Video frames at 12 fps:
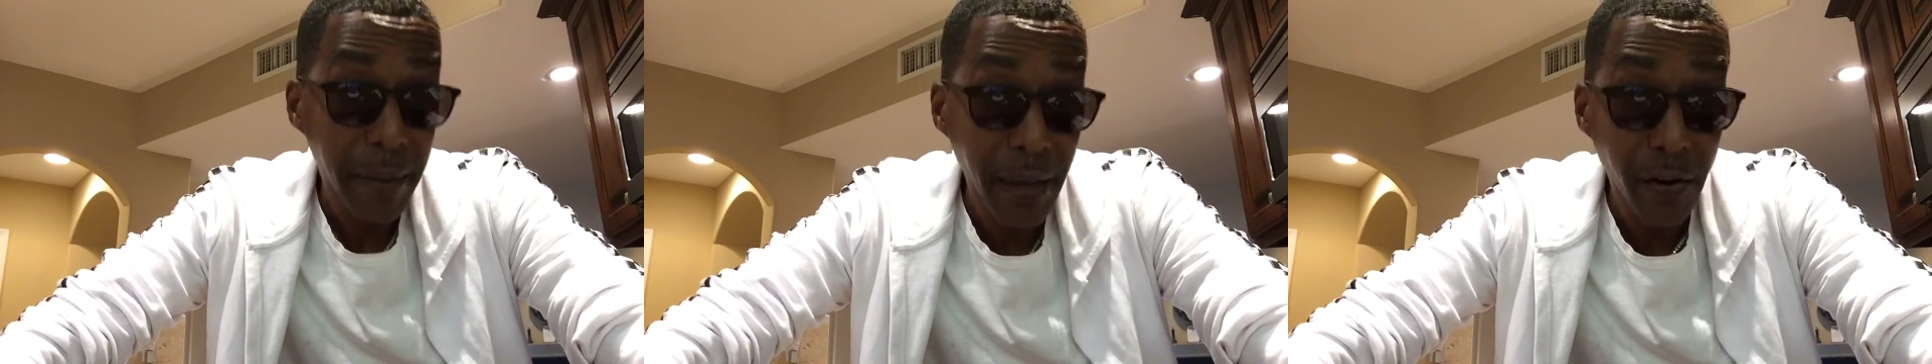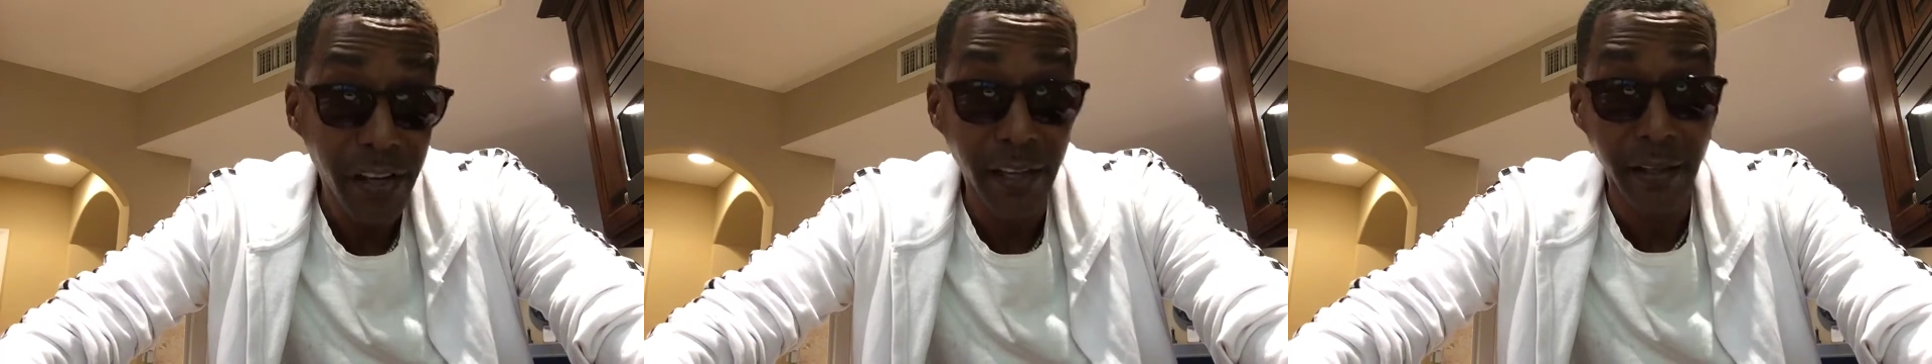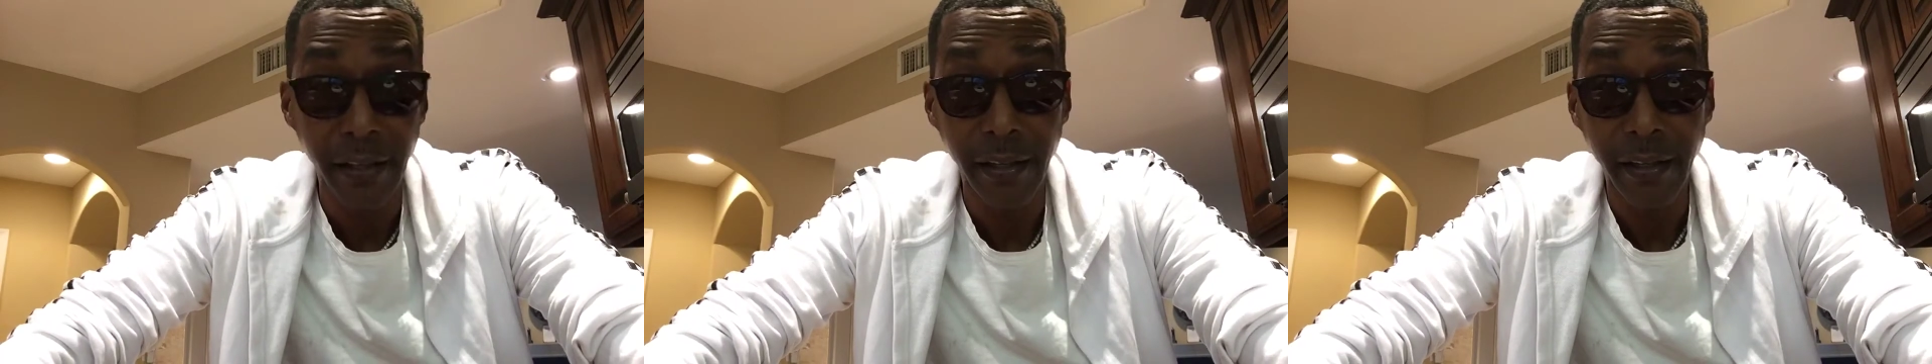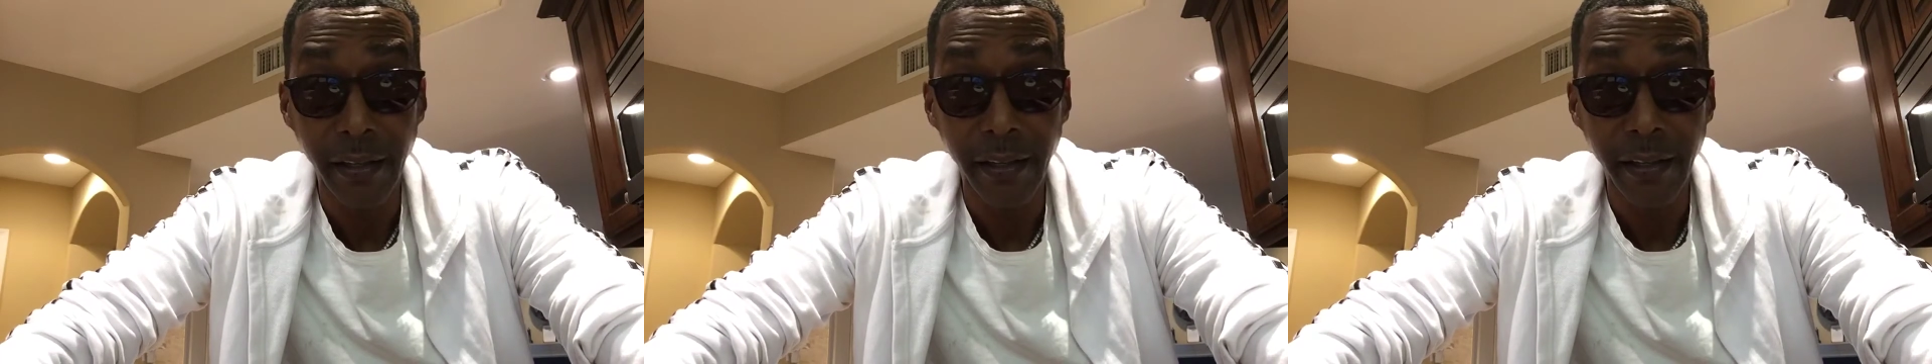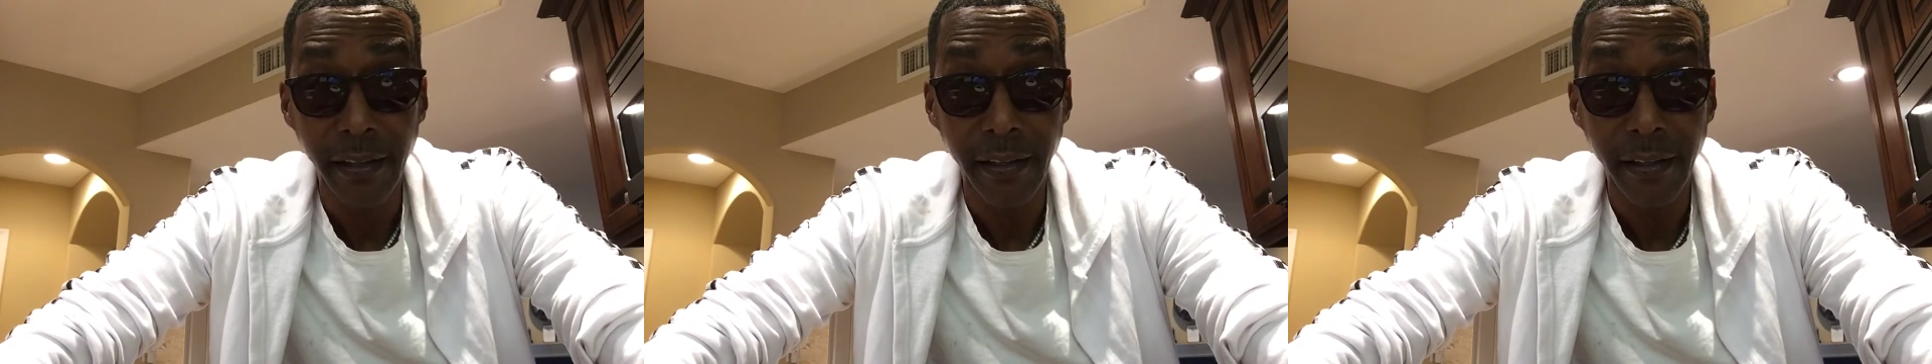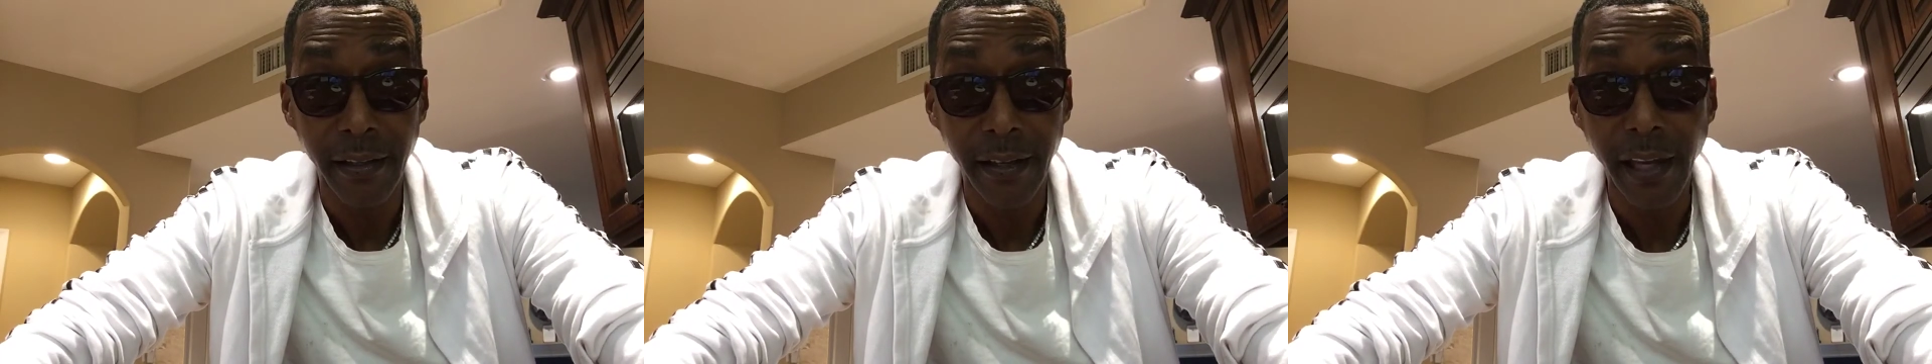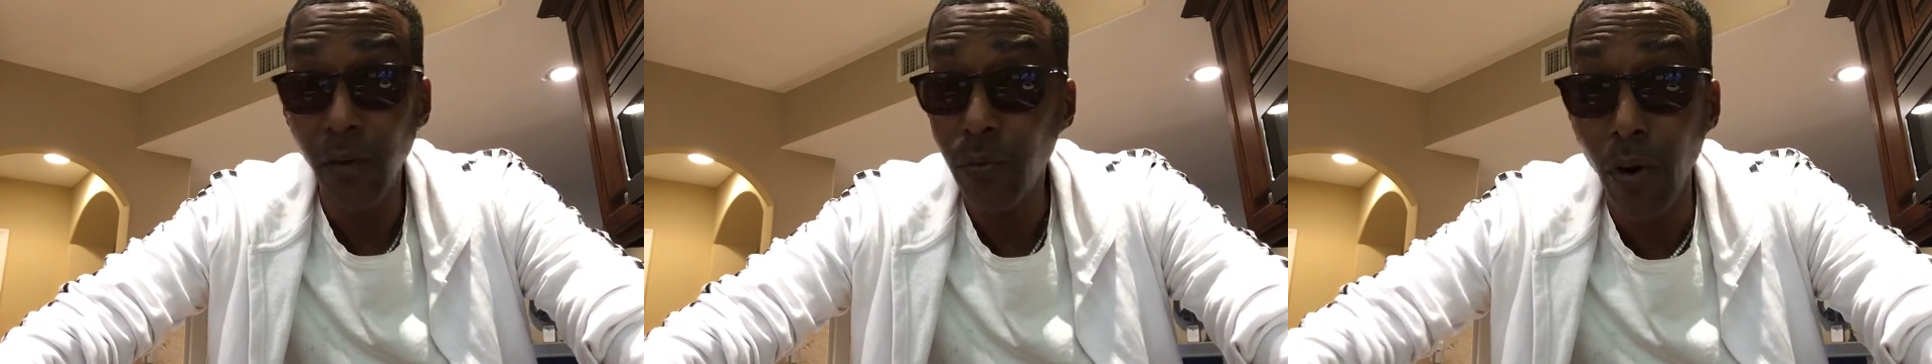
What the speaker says: Period. He